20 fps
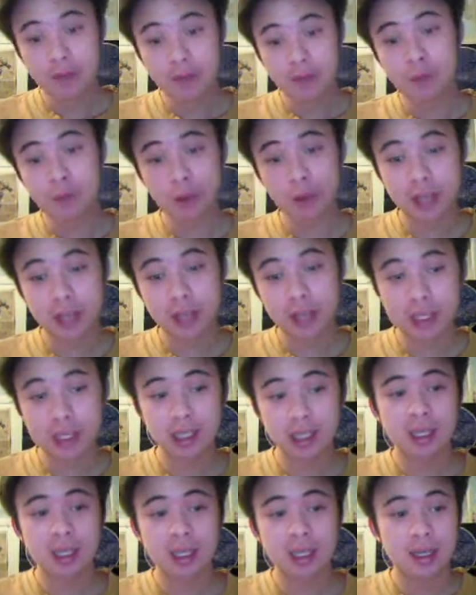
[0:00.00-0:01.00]
Fourth
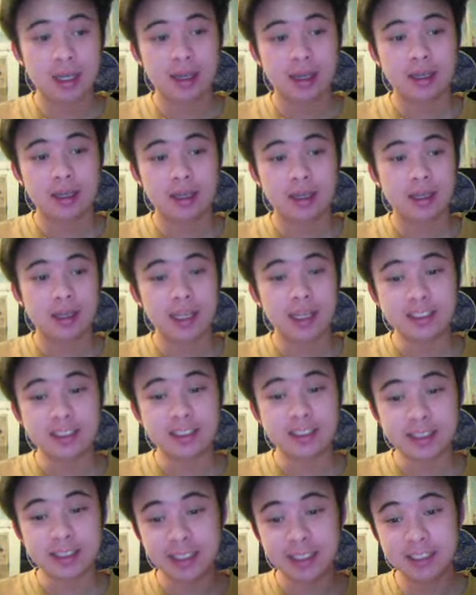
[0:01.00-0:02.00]
key, it's
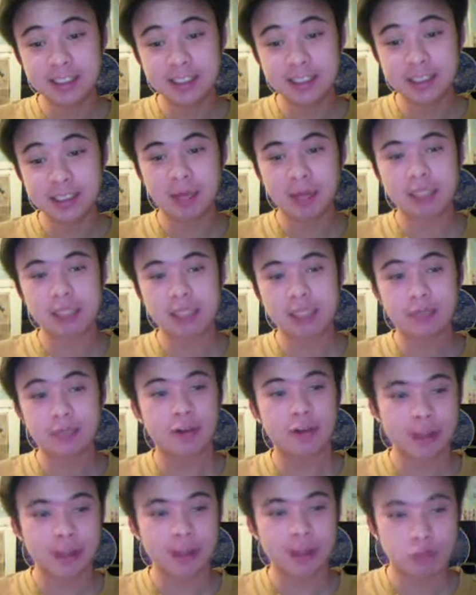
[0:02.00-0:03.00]
an easy matchup
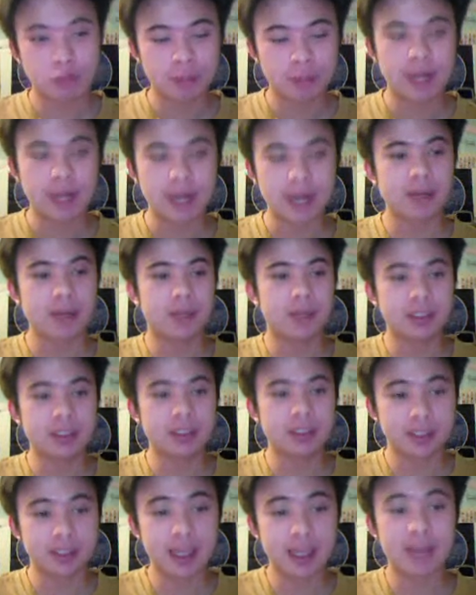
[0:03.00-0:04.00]
for Andrew Bynum
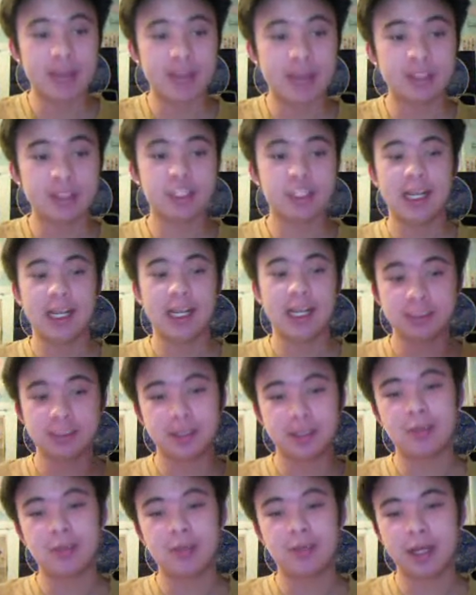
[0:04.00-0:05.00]
because, again, the Jazz
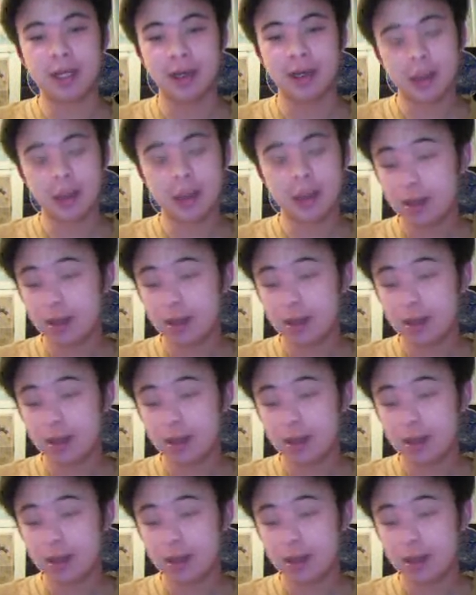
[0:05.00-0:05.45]
big men,